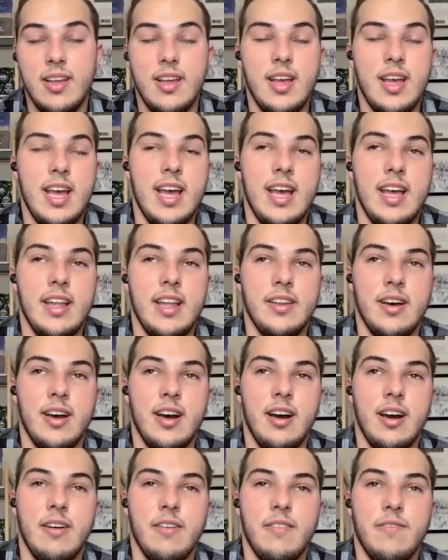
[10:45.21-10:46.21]
And
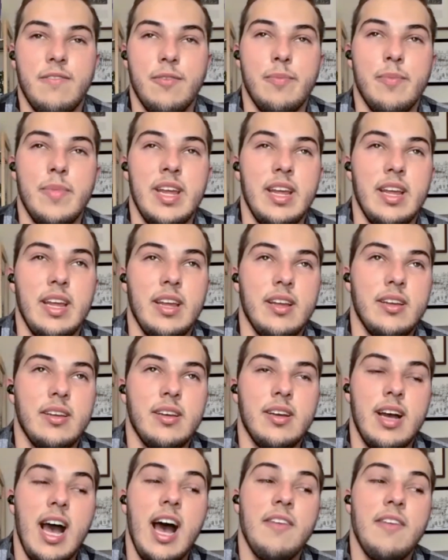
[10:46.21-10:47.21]
uh, for me,
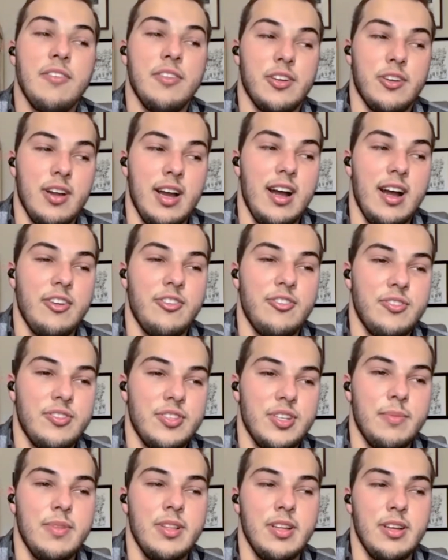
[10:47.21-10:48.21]
after the crash,
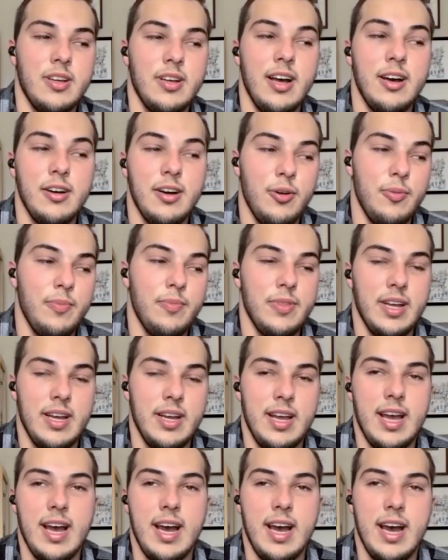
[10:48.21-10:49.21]
some of the help that I
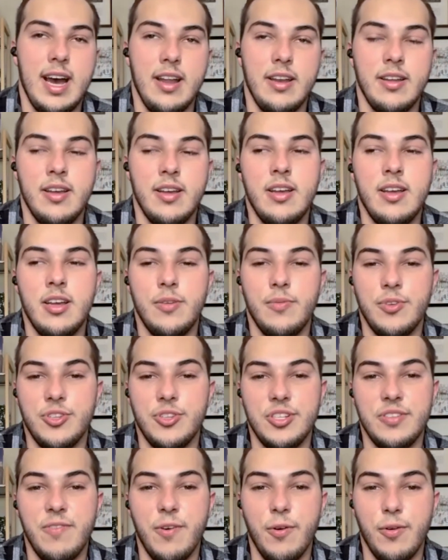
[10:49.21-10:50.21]
had was
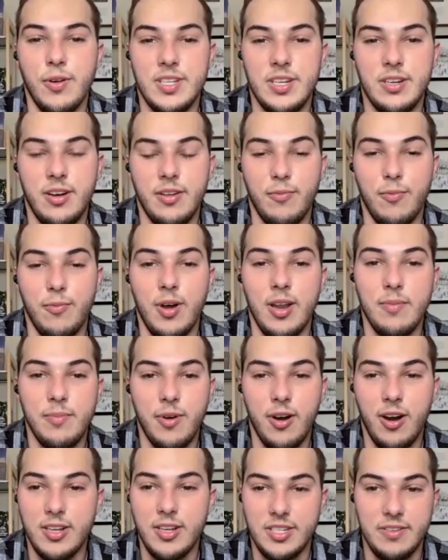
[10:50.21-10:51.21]
just focusing on one
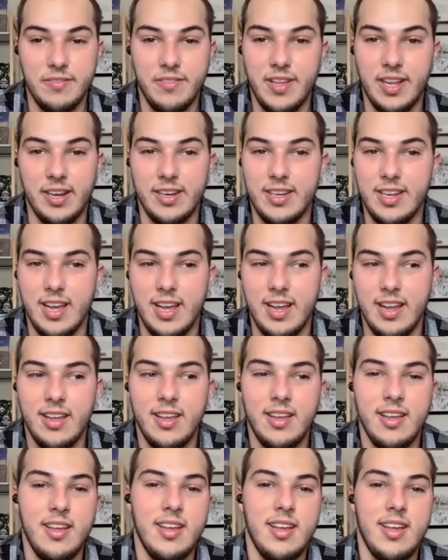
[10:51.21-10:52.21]
positive thing a day
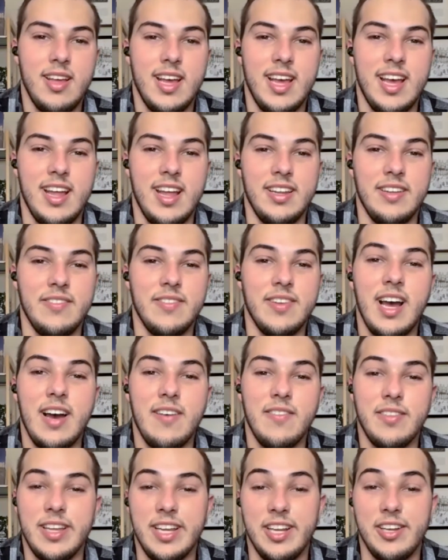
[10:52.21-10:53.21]
and even having
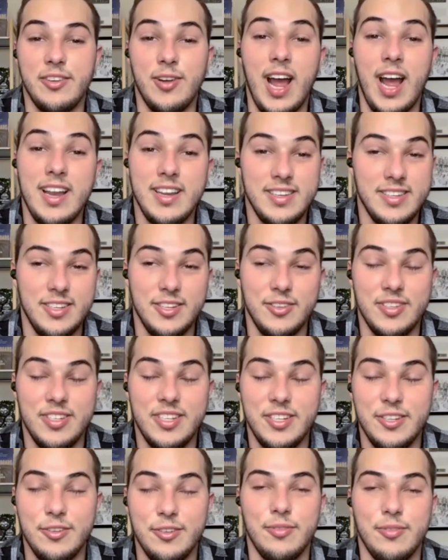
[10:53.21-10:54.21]
like gratitude
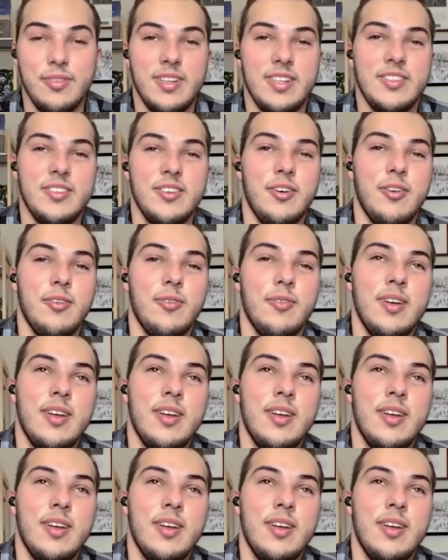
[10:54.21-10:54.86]
too. And so